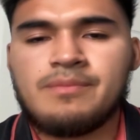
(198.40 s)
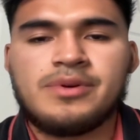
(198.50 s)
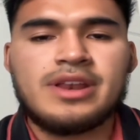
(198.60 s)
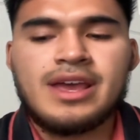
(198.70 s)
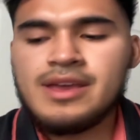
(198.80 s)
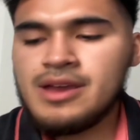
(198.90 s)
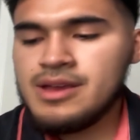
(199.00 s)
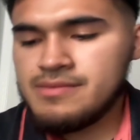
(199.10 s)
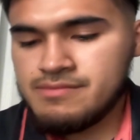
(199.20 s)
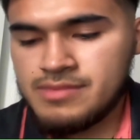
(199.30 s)
but
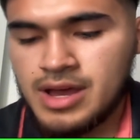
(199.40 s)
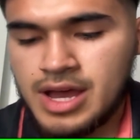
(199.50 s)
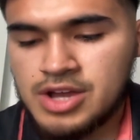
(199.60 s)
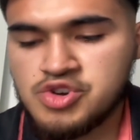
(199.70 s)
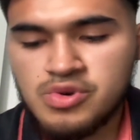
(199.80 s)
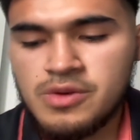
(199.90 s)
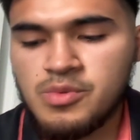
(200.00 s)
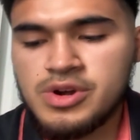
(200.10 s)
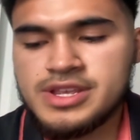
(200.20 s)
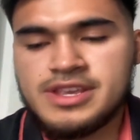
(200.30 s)
Jordan
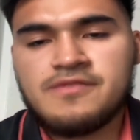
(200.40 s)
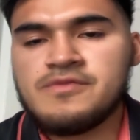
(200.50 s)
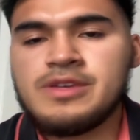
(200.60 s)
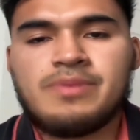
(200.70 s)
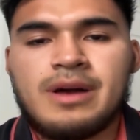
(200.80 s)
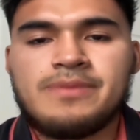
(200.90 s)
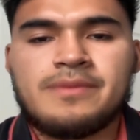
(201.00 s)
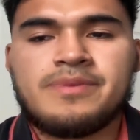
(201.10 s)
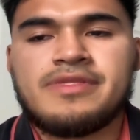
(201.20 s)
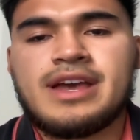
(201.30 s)
Morgan didn't really pop
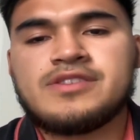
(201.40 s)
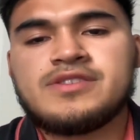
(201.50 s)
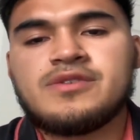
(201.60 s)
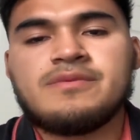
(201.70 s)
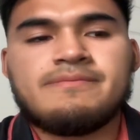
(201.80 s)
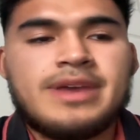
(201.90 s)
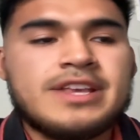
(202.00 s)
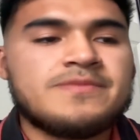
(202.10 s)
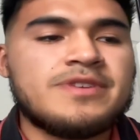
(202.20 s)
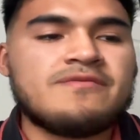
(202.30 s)
up in that, so it
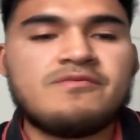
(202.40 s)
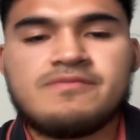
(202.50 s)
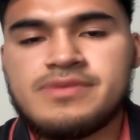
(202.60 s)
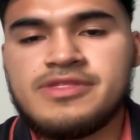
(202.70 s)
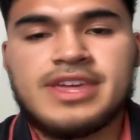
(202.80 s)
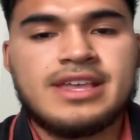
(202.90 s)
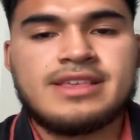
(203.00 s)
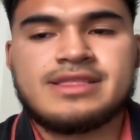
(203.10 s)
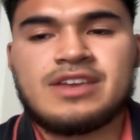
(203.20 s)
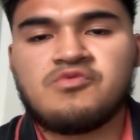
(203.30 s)
makes me think
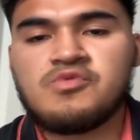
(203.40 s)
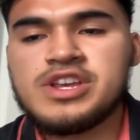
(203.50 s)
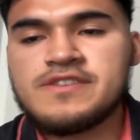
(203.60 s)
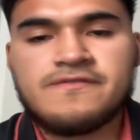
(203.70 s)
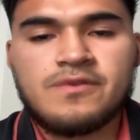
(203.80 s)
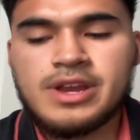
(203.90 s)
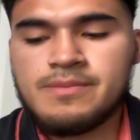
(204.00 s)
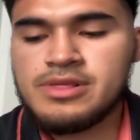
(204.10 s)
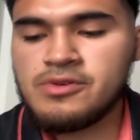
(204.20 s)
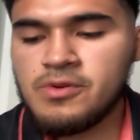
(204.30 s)
that they reached for him
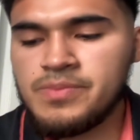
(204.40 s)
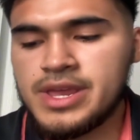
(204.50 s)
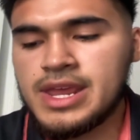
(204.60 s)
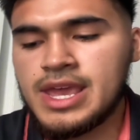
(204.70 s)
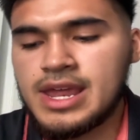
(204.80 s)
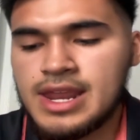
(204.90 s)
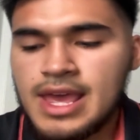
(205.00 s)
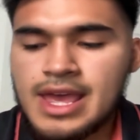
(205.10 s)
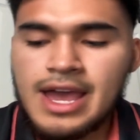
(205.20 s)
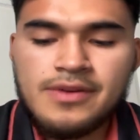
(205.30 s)
a little bit, and
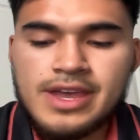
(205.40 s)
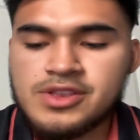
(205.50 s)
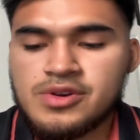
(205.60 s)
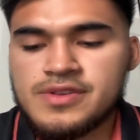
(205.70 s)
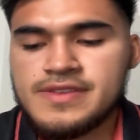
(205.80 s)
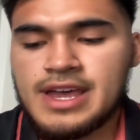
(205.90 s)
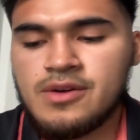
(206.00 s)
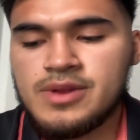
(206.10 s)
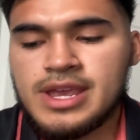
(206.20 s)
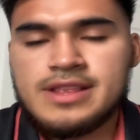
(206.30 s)
how that turns
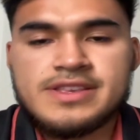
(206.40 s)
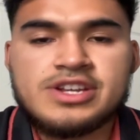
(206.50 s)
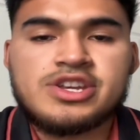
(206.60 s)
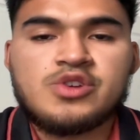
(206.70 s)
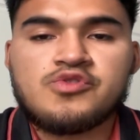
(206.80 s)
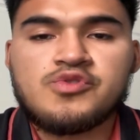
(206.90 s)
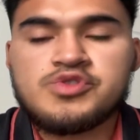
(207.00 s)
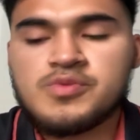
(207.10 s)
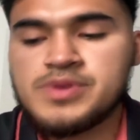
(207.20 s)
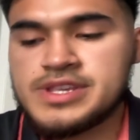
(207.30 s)
out in such a
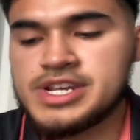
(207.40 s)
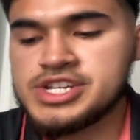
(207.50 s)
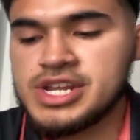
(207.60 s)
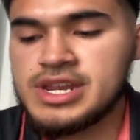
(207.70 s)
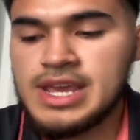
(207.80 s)
crucial position,